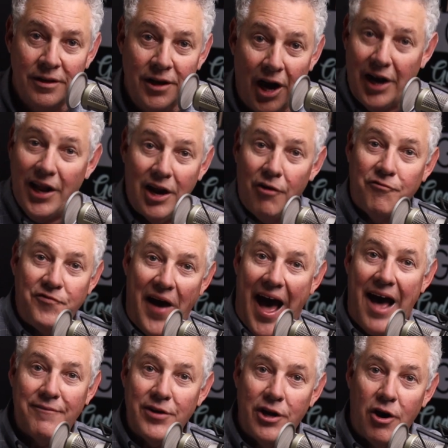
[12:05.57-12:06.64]
A little
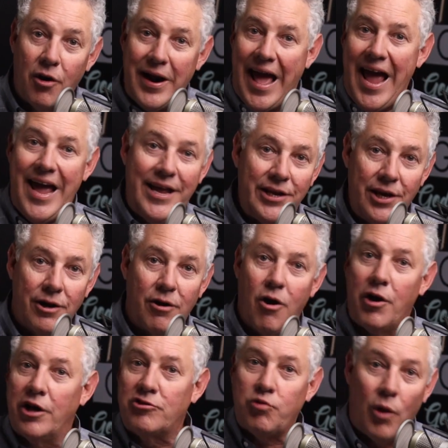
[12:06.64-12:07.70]
5-year-old, an
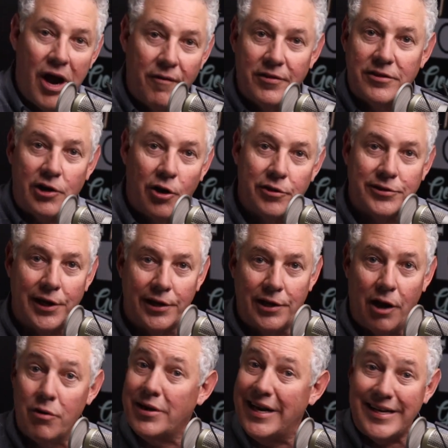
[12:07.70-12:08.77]
8-year-old, a 12 and
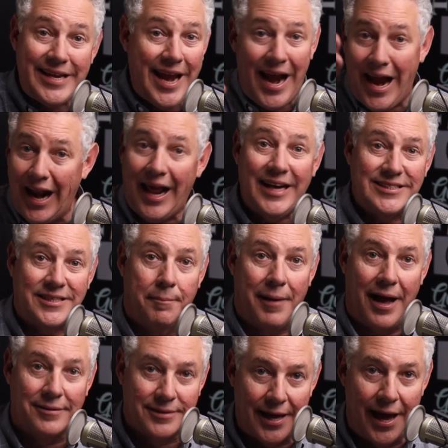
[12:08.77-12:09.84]
13-year-old could care less
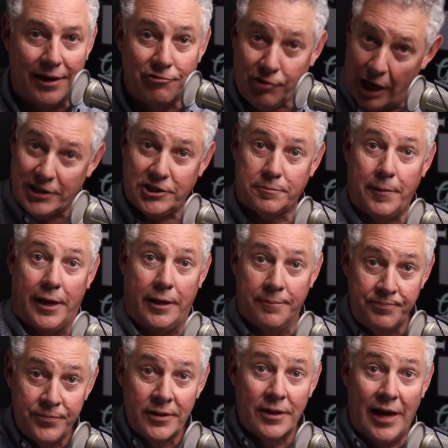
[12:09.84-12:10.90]
about that. Trust me,
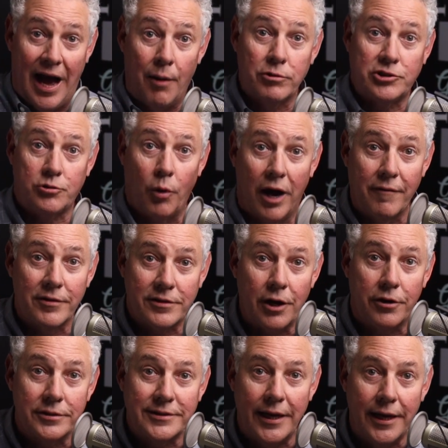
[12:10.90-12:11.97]
I was 12 or
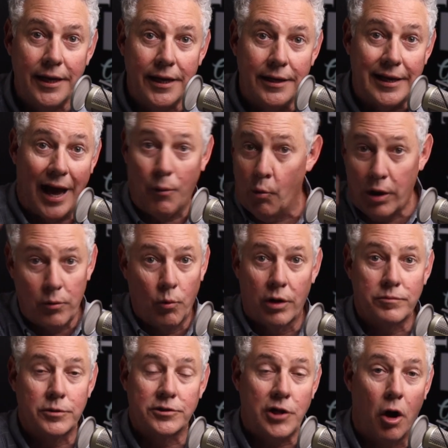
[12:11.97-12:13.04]
13. That wasn't
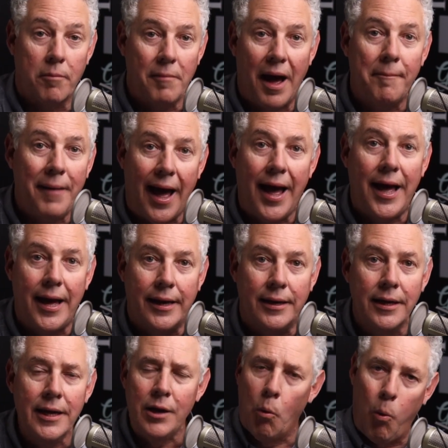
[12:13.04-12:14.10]
what was on my mind.
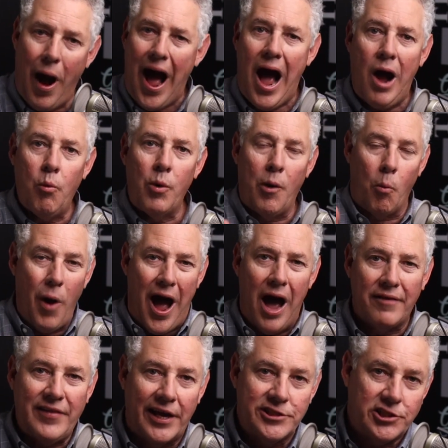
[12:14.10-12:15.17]
Why
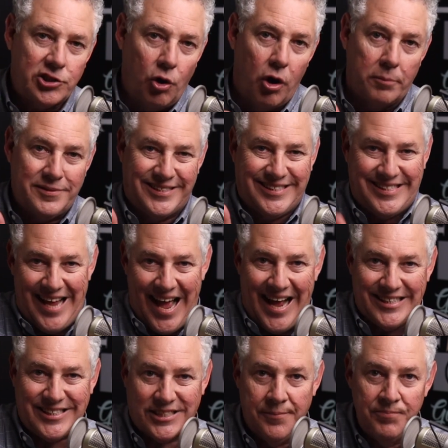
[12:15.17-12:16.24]
are they so
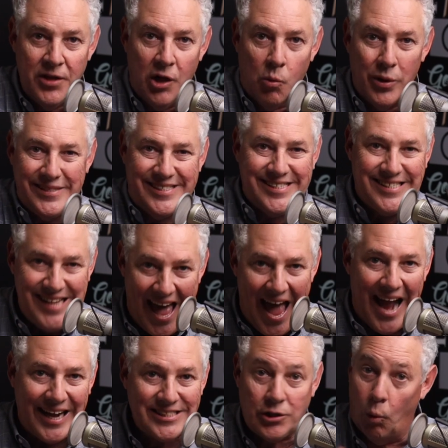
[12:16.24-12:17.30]
obsessed with
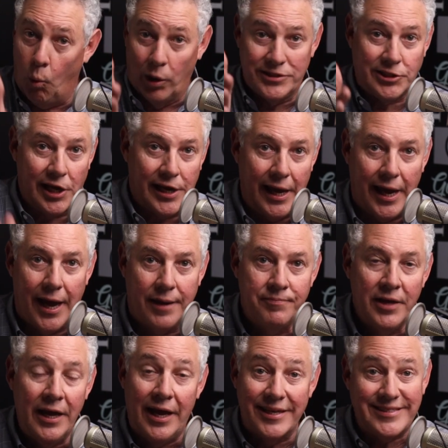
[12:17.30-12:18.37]
sex? Once again,
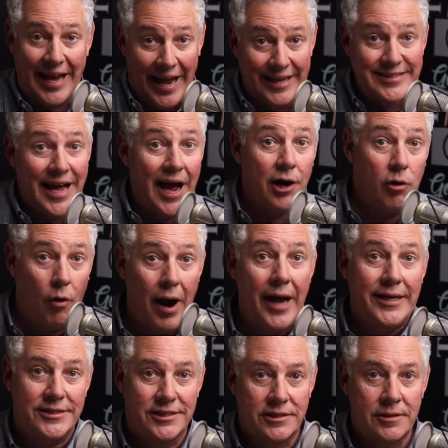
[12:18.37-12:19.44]
it's
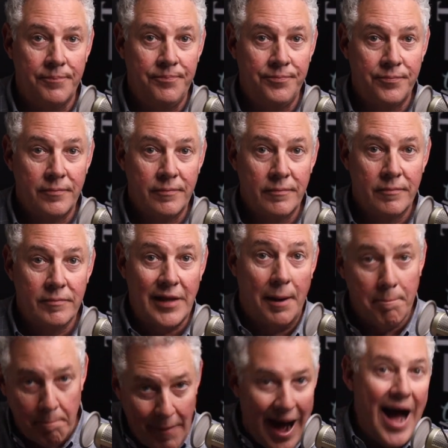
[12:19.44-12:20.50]
antichrist. They're
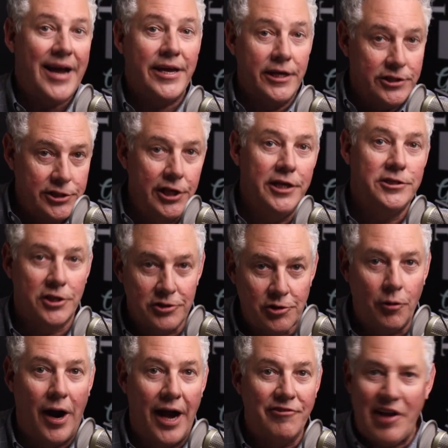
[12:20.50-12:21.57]
mocking Jesus
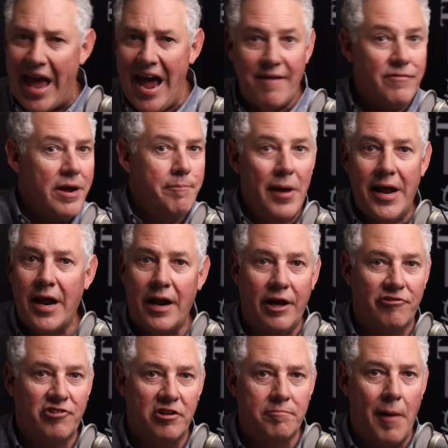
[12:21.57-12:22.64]
Christ. Every bit of
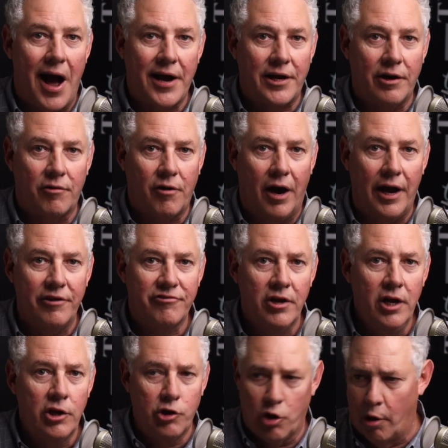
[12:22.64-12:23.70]
this is mocking
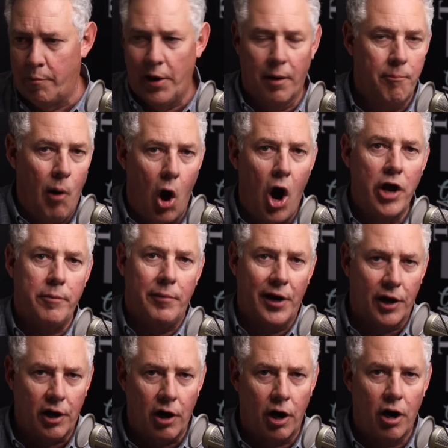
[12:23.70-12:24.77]
Christ. You're going to be a boy, you be
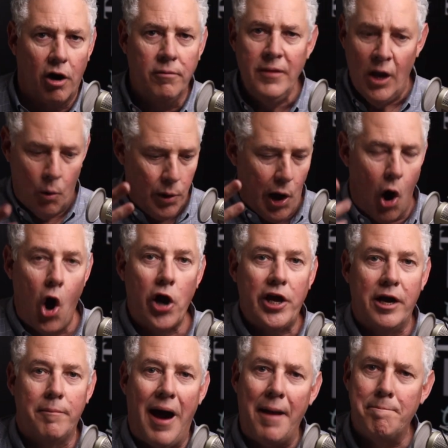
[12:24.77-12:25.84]
a girl. We're
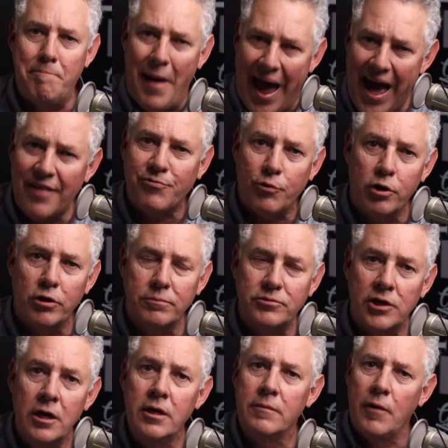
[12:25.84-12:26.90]
arguing about
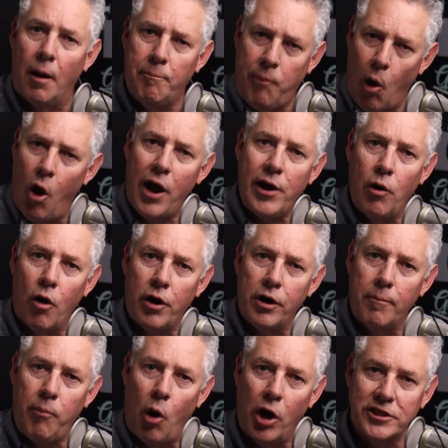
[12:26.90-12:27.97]
bathrooms. A boy going in
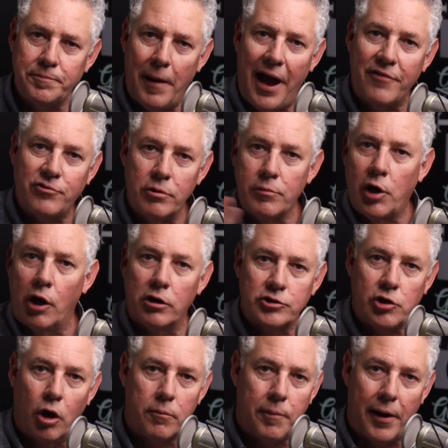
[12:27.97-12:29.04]
a boy's bathroom, girls
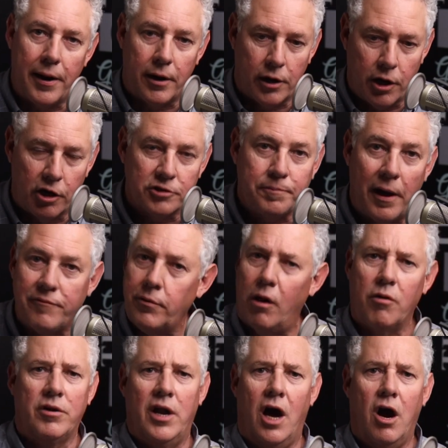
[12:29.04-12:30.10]
going to girls' bathroom.
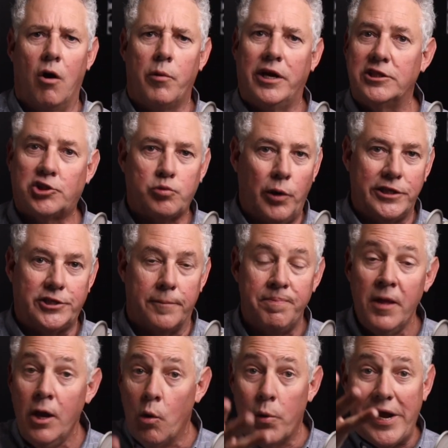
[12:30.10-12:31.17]
Oh, no, we can switch
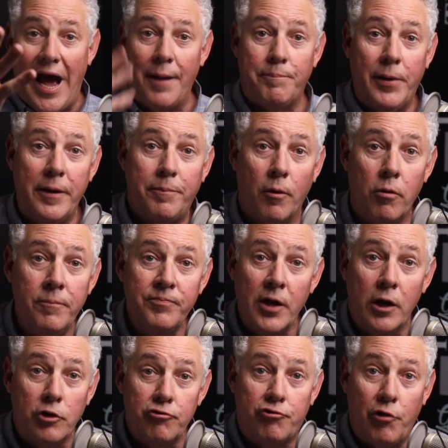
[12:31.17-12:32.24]
it. We got people
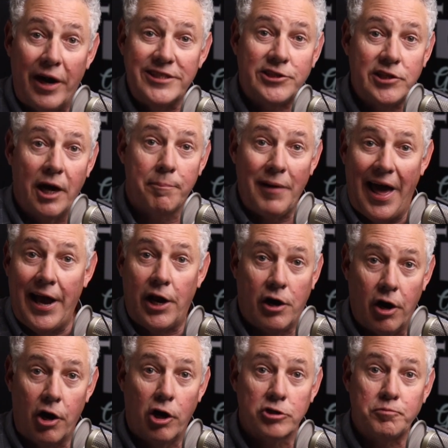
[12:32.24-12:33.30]
dressed up like
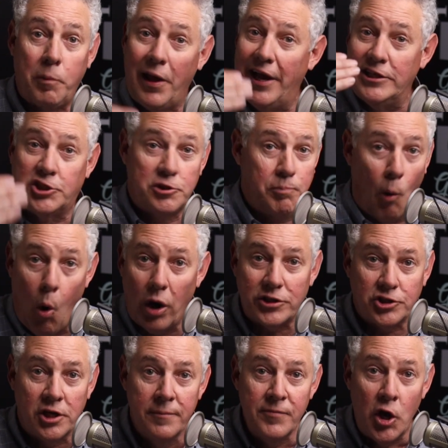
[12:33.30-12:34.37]
girls playing
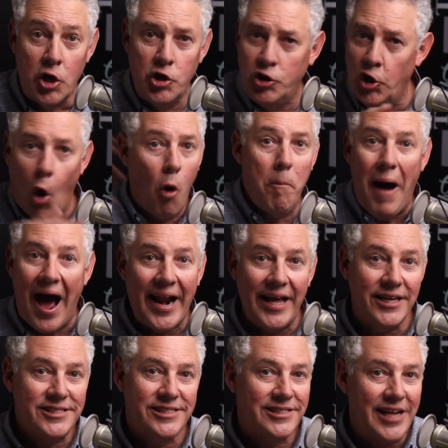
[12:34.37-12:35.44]
sports. Nobody
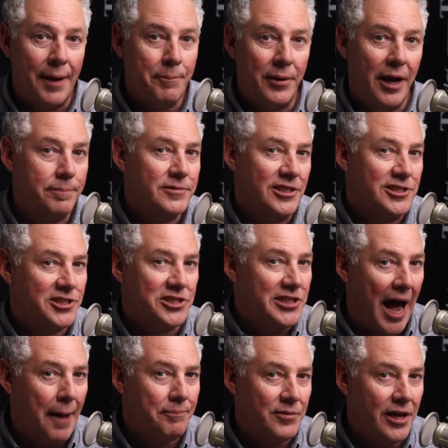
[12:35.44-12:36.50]
is stepping up to
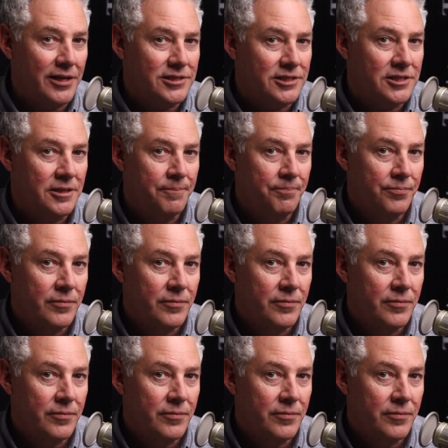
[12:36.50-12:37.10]
stop this.